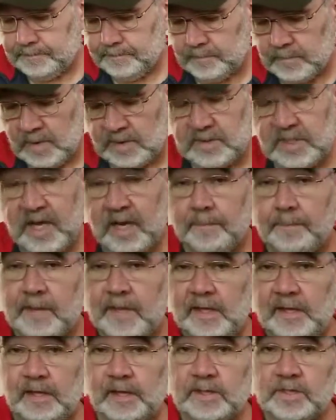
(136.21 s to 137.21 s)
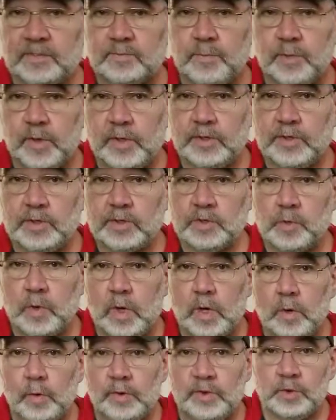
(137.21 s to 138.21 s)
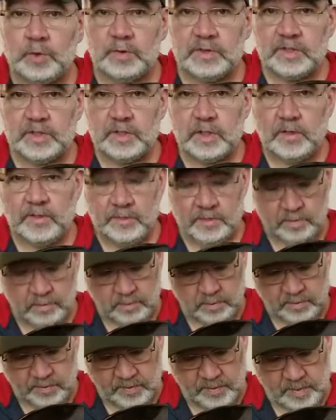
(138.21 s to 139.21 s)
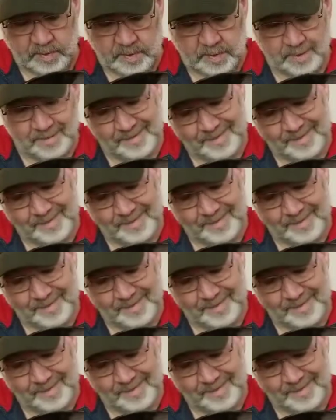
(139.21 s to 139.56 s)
It's got a pinless bridge as well, which was another thing.